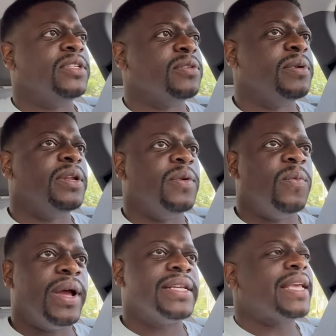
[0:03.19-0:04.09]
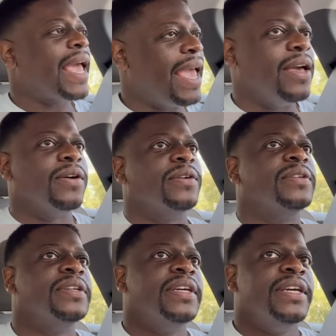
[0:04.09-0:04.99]
just what in the West hell
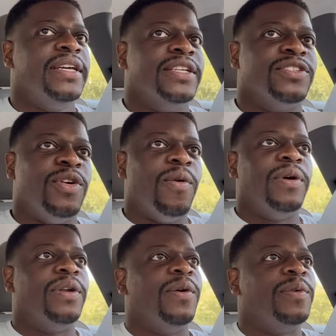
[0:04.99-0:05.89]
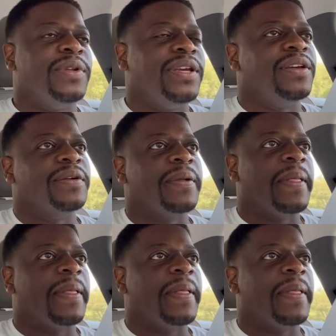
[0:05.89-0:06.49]
is going on here?